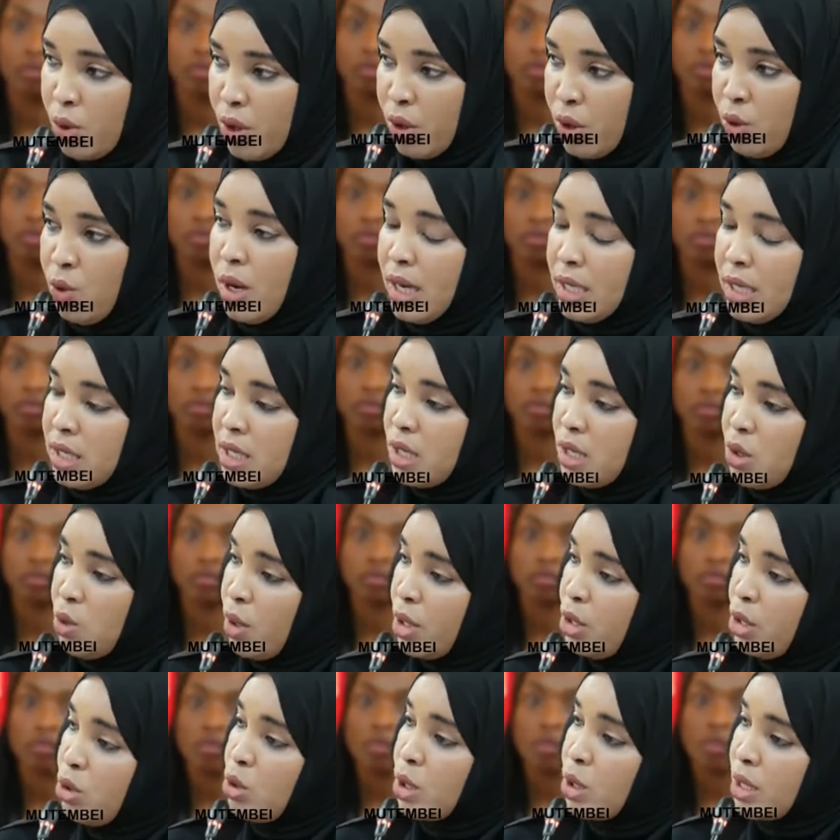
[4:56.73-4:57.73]
we want,
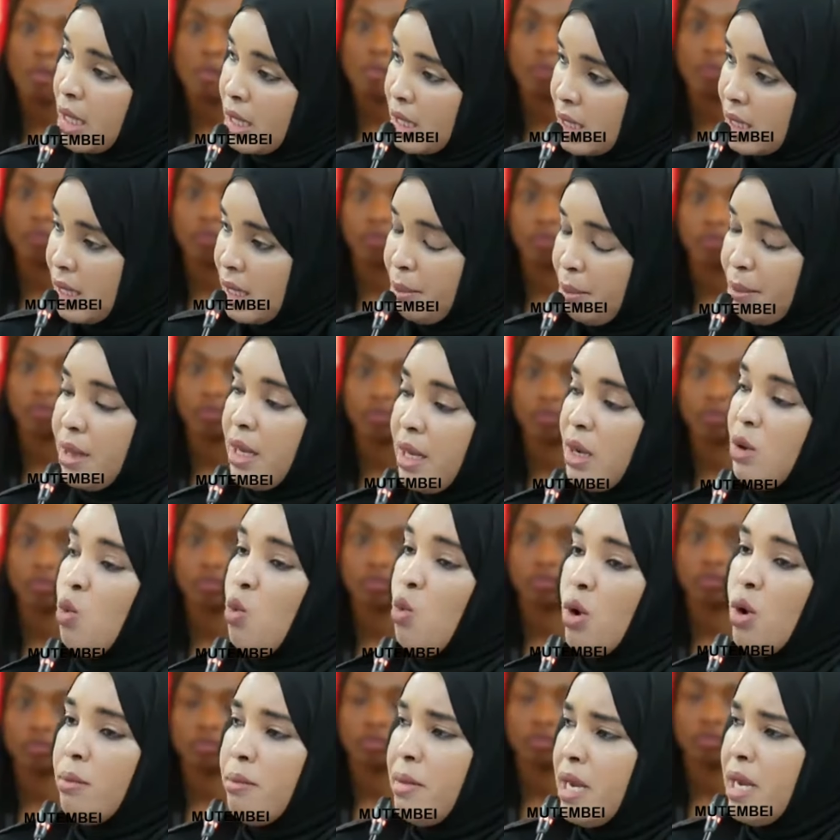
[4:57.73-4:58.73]
when you say
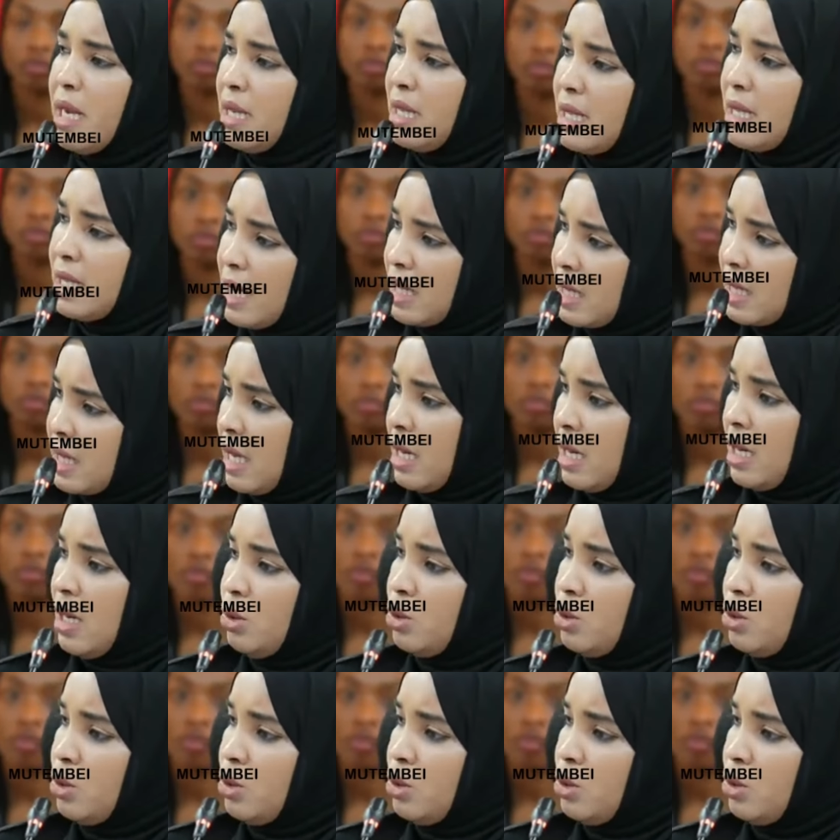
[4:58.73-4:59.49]
something, we mean it as a